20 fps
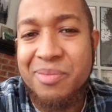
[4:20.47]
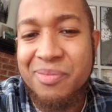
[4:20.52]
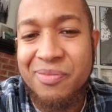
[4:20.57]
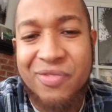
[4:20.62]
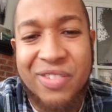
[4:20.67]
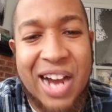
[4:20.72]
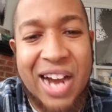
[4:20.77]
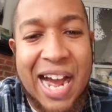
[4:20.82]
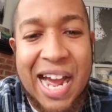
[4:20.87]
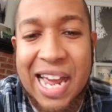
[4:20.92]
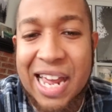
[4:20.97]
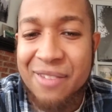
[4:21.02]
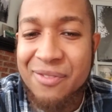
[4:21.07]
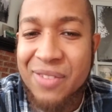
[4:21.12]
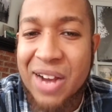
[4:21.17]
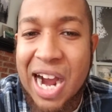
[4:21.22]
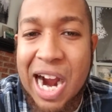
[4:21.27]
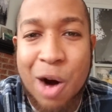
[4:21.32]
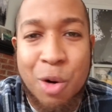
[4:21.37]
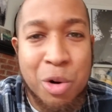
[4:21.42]
5
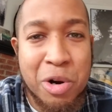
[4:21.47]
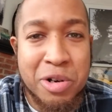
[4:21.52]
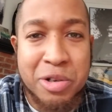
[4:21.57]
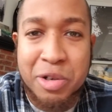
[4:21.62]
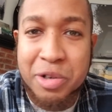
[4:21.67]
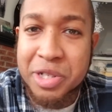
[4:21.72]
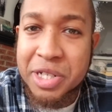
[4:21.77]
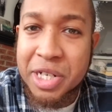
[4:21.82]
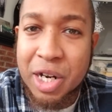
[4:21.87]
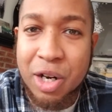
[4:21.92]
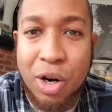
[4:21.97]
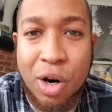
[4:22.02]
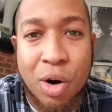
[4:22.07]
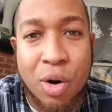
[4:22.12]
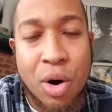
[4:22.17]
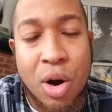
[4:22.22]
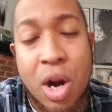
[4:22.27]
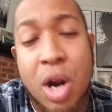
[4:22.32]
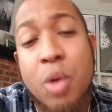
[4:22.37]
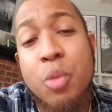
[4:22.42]
hours or
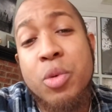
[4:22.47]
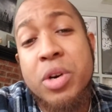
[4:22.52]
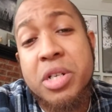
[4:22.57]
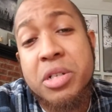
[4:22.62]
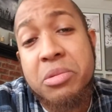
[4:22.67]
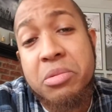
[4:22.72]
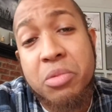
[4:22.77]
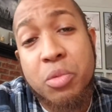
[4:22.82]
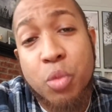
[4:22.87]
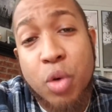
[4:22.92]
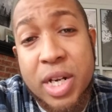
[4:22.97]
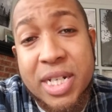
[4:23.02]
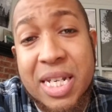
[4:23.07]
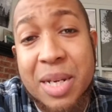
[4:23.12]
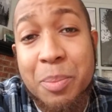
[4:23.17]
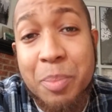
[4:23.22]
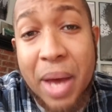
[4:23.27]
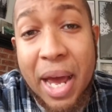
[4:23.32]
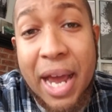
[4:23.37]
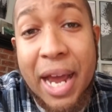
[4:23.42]
so, which
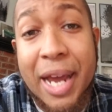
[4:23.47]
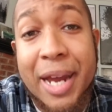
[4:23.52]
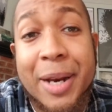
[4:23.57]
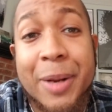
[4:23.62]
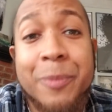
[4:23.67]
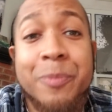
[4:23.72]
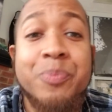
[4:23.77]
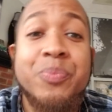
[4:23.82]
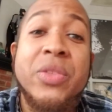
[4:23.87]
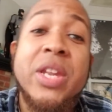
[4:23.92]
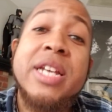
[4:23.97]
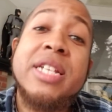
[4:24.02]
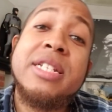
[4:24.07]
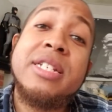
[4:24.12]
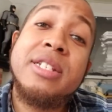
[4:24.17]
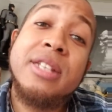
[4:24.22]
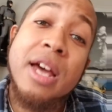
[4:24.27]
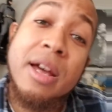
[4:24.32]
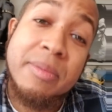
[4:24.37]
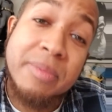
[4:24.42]
wasn't bad.
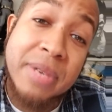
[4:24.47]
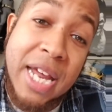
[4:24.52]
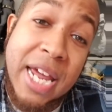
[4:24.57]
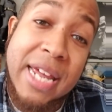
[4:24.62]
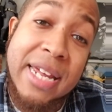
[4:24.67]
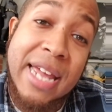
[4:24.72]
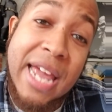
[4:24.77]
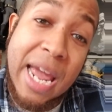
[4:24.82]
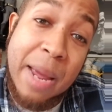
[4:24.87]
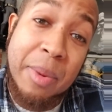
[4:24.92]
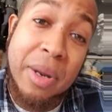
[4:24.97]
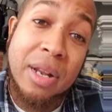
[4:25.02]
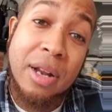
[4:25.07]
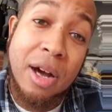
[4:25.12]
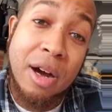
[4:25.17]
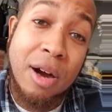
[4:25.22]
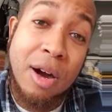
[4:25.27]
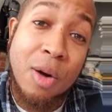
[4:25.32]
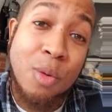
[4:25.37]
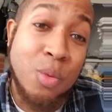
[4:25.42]
Sunday came
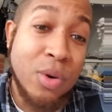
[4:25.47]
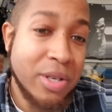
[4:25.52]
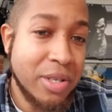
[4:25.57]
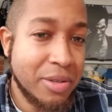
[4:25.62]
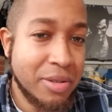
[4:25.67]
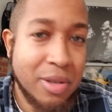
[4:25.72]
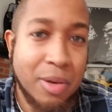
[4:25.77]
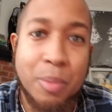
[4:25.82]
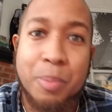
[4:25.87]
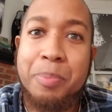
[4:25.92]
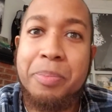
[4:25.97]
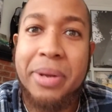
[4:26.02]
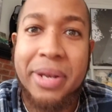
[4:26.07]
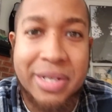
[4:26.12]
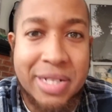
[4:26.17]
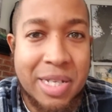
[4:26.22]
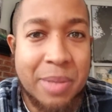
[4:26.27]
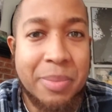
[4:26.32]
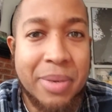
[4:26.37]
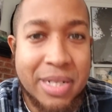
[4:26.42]
along, which is a
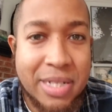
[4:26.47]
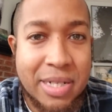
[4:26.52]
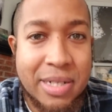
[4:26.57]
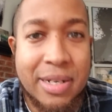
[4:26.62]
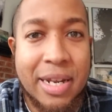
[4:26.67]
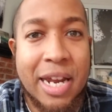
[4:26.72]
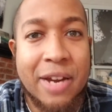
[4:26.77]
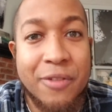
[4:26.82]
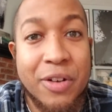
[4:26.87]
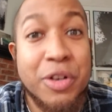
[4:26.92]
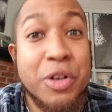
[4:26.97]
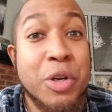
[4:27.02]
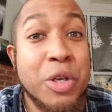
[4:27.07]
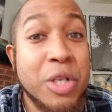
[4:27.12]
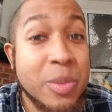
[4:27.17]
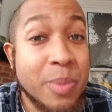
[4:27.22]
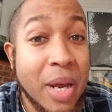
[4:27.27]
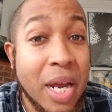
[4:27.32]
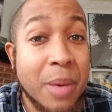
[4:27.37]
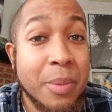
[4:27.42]
busy day for
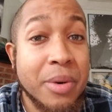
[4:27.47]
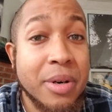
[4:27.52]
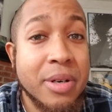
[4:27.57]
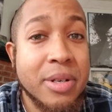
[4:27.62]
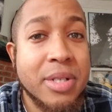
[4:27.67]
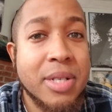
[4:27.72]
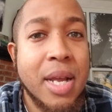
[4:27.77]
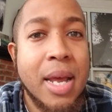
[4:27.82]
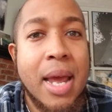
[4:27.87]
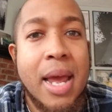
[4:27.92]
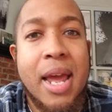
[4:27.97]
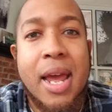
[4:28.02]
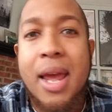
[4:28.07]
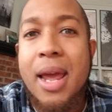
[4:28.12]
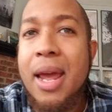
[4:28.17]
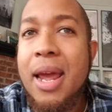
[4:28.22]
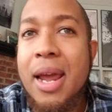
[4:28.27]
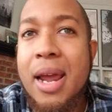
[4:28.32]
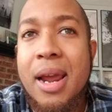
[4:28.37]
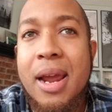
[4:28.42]
newspapers,
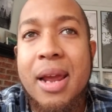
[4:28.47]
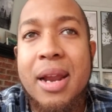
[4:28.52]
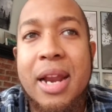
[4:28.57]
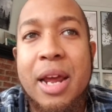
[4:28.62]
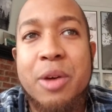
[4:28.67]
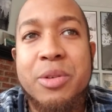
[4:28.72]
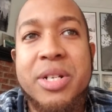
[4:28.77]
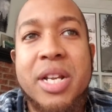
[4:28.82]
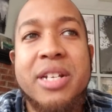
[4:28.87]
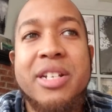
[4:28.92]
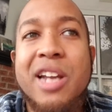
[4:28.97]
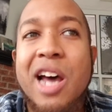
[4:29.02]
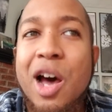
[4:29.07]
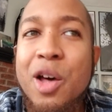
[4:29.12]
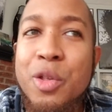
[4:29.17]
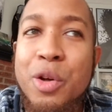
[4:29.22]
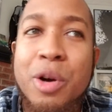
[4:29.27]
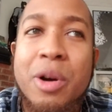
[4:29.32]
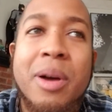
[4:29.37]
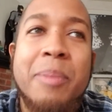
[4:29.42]
and it was
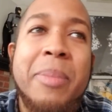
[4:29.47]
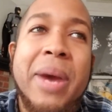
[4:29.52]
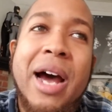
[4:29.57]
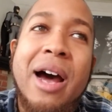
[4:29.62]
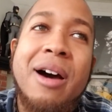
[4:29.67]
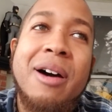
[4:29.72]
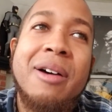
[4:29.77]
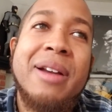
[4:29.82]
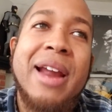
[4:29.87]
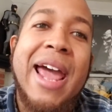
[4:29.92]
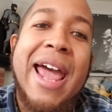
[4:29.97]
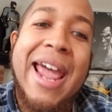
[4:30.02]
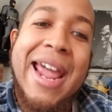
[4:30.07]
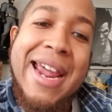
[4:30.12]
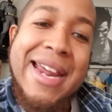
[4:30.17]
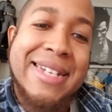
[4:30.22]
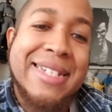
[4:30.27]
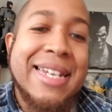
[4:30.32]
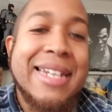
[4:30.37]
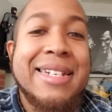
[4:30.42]
another about
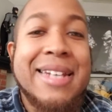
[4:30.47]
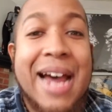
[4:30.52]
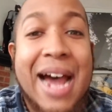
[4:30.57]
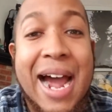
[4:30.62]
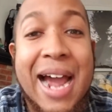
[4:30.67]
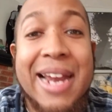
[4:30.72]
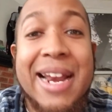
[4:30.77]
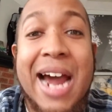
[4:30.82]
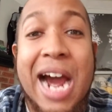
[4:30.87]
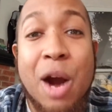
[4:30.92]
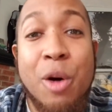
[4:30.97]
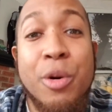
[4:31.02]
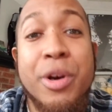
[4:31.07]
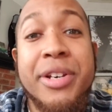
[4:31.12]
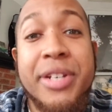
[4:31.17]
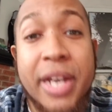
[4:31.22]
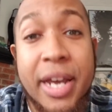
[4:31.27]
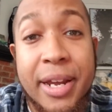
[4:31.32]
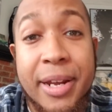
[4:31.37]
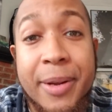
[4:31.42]
8 to 9 hour
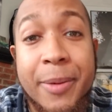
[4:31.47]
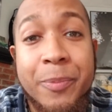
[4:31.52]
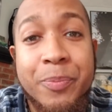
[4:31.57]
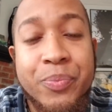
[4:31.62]
day.